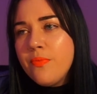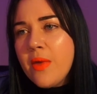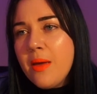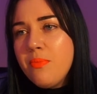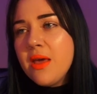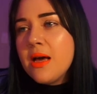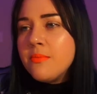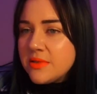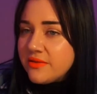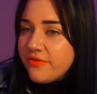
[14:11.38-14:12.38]
It
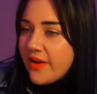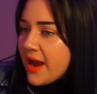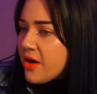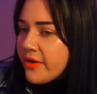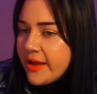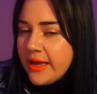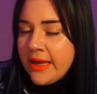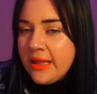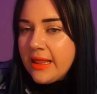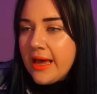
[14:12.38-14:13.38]
becomes
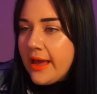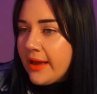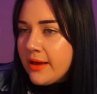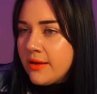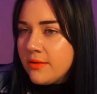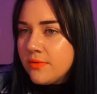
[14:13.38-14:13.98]
very like,